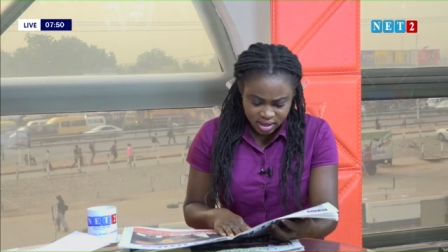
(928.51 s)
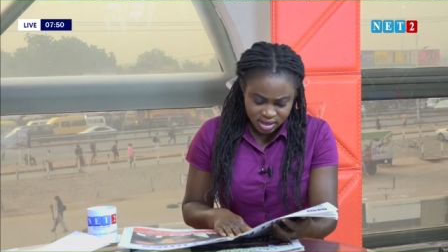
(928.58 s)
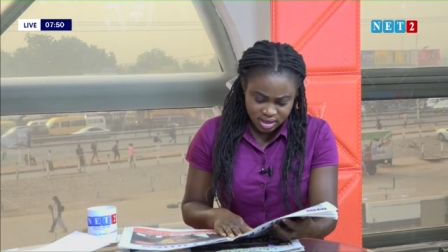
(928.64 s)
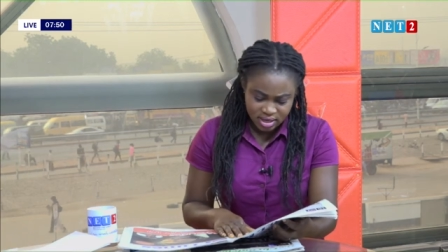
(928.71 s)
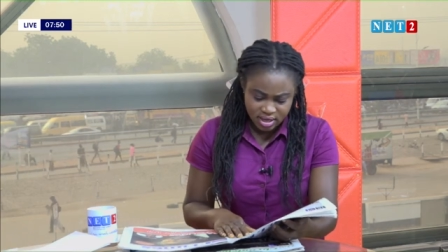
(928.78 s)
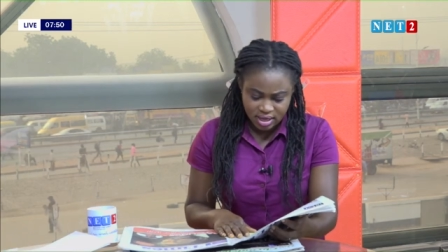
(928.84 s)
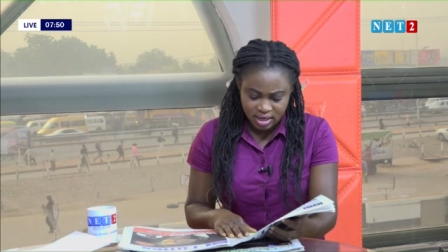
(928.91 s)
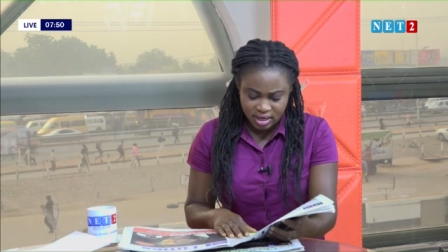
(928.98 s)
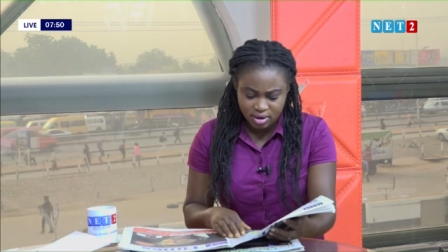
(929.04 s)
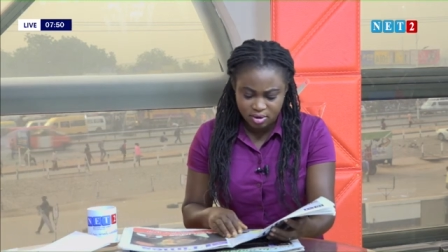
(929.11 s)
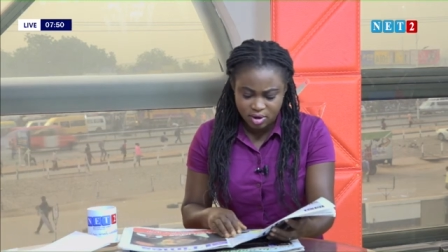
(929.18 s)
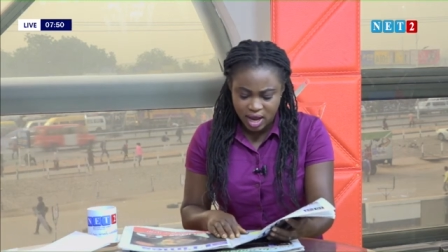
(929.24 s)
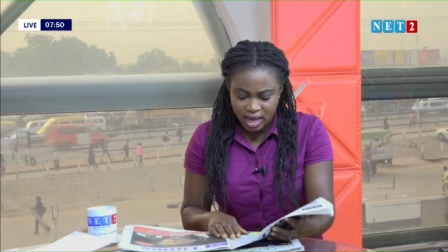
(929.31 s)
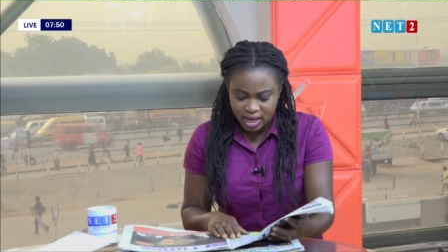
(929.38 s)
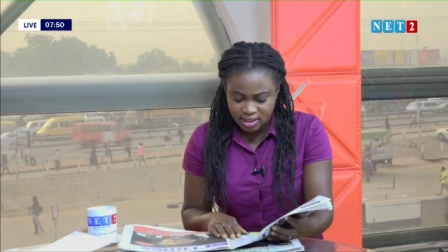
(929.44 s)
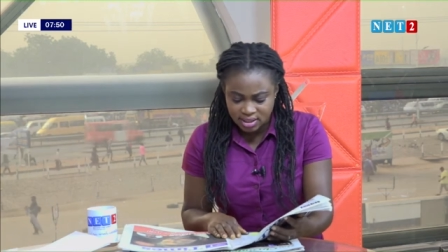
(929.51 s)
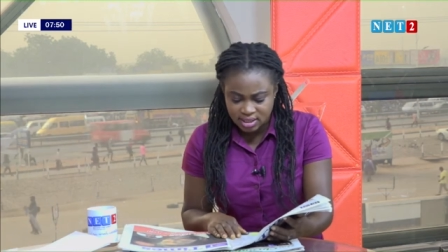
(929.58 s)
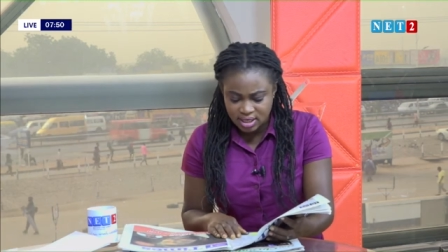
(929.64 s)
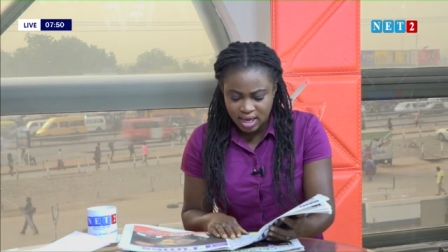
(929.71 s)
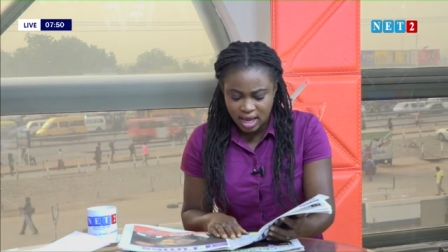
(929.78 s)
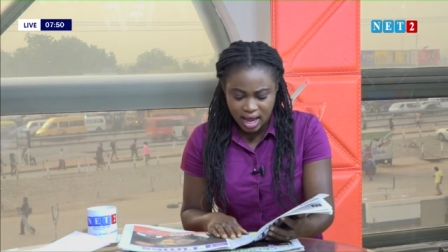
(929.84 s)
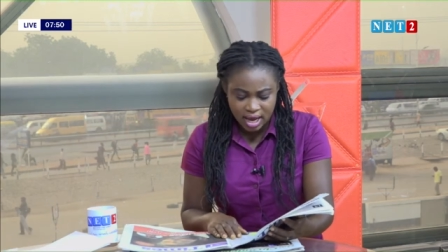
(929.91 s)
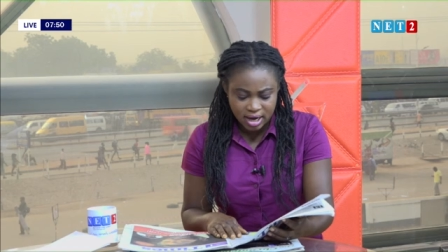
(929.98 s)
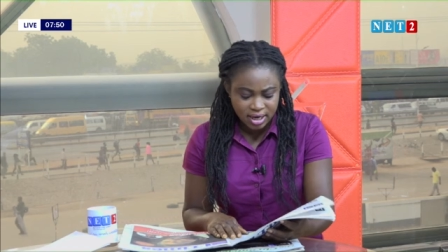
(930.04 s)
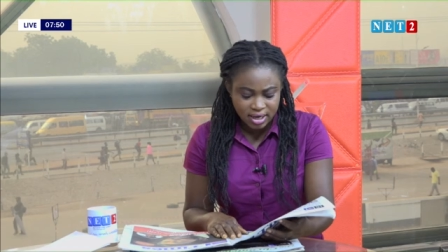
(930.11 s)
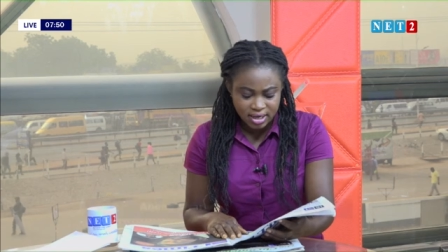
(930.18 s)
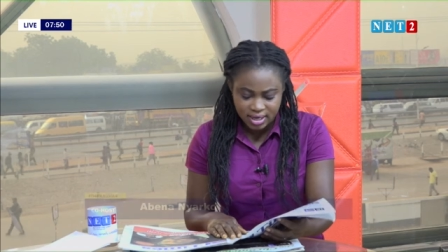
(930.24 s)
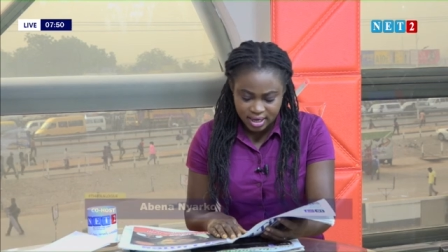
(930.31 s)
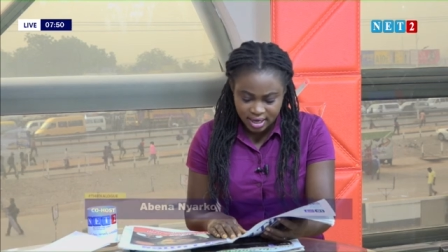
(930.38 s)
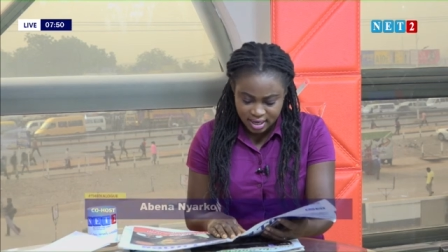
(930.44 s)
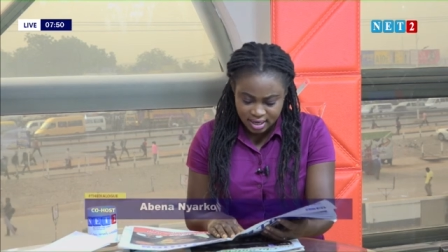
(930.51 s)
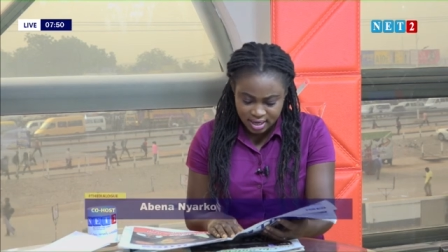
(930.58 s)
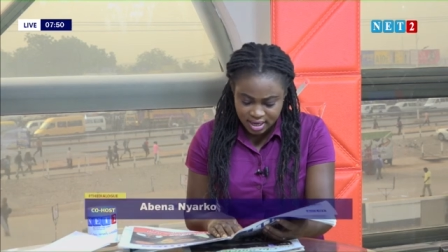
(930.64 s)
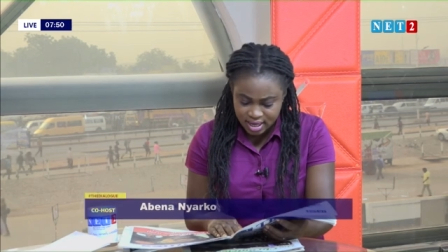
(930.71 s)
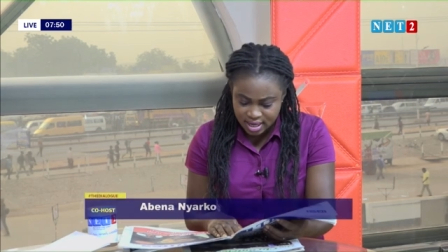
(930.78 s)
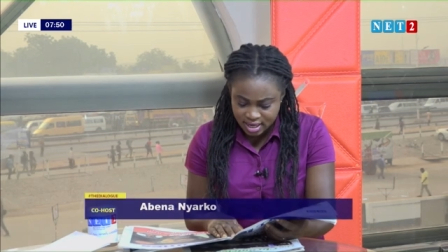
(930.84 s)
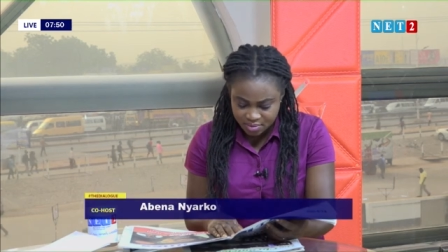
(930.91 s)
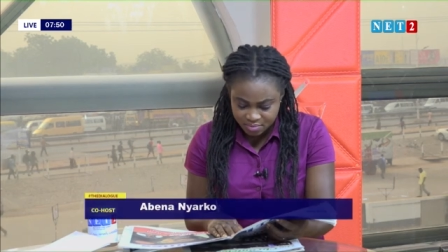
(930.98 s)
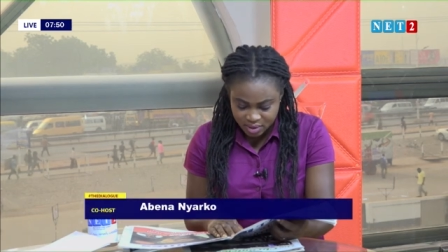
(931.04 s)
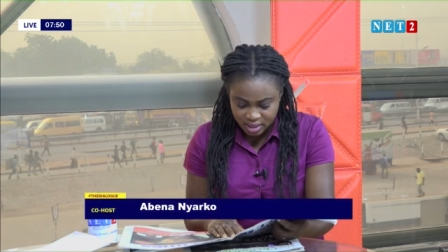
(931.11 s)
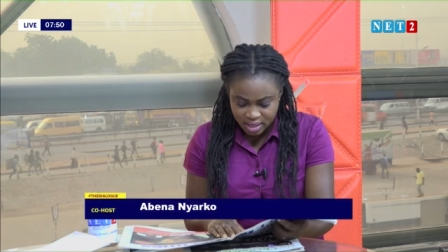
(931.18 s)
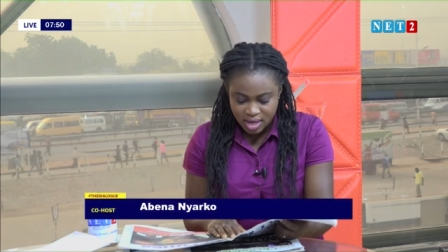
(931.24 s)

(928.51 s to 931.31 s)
and you know, I say a higher dear, dear, yabby,